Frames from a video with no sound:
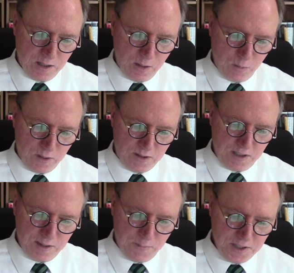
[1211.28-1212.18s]
What
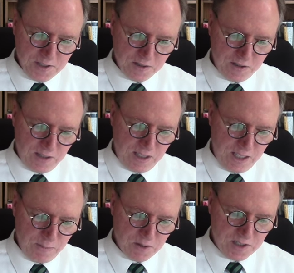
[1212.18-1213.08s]
the Epistle to the
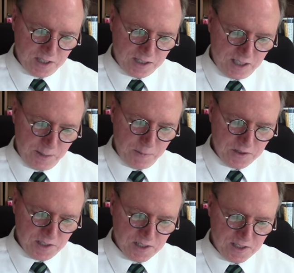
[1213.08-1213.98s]
Hebrews
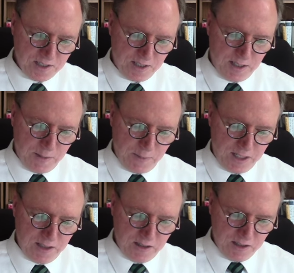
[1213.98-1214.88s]
accomplishes by
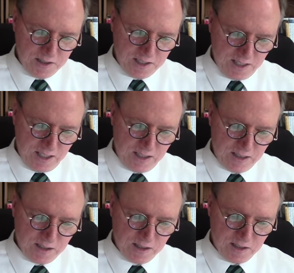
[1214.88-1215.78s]

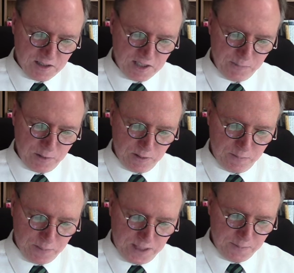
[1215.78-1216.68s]
enunciating the simple
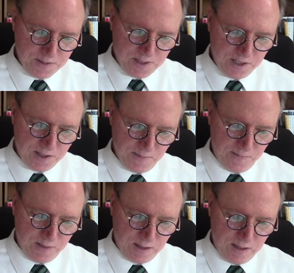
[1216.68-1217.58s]
proposition,
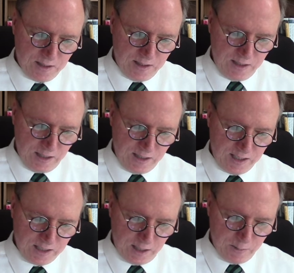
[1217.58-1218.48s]
"He
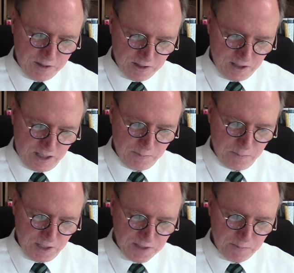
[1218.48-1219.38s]
that cometh to God
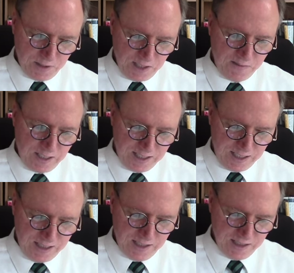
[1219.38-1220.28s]
must believe that
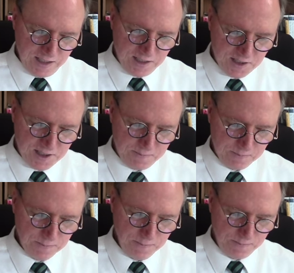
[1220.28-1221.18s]
he is,"
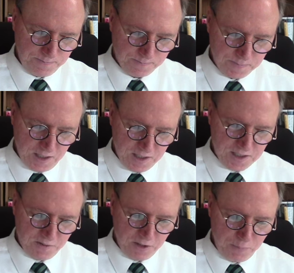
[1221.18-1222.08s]
is
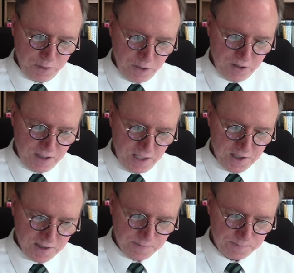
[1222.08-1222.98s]
the
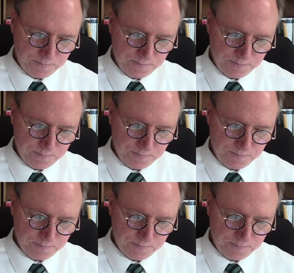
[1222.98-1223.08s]
repudiation